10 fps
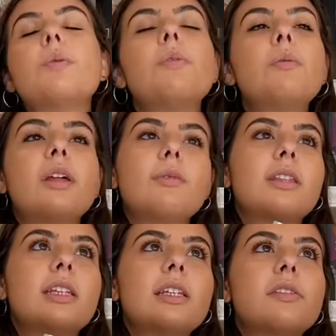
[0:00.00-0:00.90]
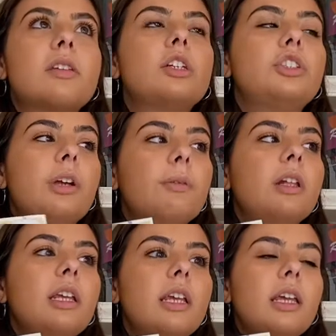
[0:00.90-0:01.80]
What would I rate this?
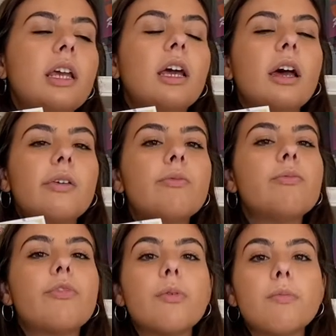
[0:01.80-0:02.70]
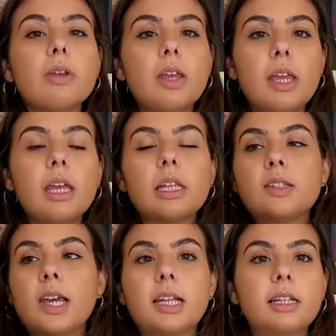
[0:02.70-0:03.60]
Generally, for me,
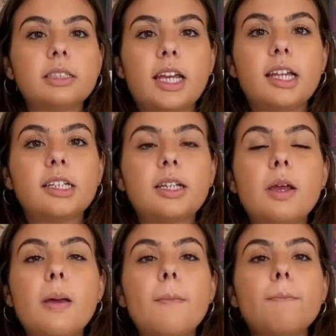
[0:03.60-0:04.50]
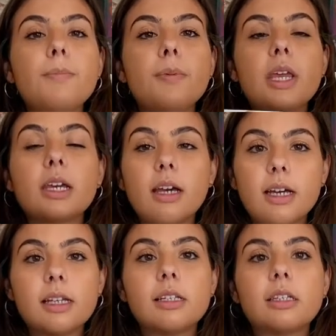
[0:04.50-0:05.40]
10 out of 10,
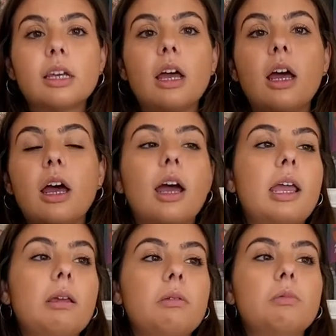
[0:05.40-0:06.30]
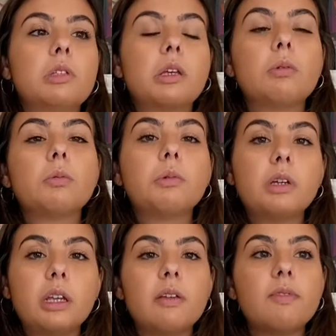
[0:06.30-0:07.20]
because I was like
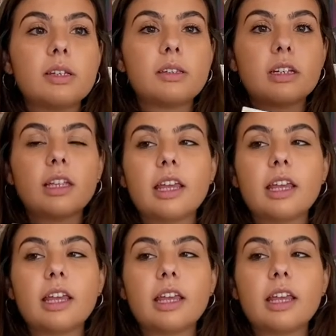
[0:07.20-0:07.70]
really invested.